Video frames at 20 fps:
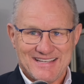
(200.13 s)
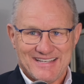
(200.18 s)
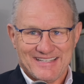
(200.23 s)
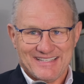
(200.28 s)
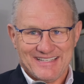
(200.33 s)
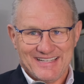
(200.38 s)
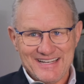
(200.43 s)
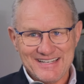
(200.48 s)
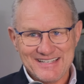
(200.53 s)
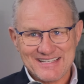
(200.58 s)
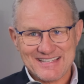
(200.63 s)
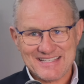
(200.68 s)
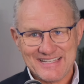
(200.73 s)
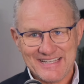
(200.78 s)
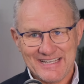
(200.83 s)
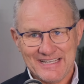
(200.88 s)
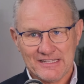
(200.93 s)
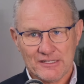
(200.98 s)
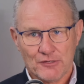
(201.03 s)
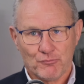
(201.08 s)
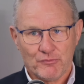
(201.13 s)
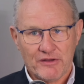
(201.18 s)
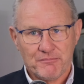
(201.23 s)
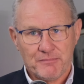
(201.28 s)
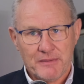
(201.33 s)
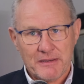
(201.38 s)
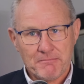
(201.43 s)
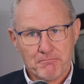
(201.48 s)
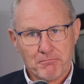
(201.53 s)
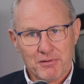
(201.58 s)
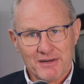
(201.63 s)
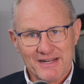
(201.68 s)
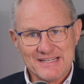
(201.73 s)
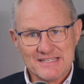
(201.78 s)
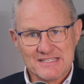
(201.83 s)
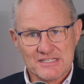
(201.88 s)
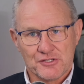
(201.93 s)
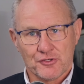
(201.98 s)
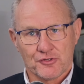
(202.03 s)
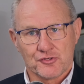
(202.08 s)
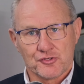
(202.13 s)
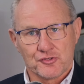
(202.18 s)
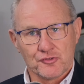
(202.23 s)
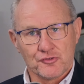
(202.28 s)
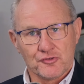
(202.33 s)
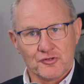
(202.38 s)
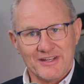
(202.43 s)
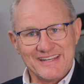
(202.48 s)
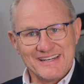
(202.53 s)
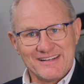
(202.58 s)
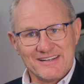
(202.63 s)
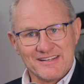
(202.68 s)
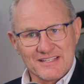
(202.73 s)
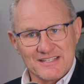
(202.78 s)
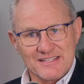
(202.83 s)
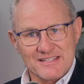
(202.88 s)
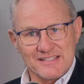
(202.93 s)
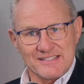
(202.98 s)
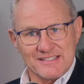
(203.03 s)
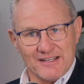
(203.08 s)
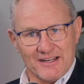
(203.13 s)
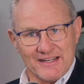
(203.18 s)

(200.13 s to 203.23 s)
and understand that we've been placed here to elicit,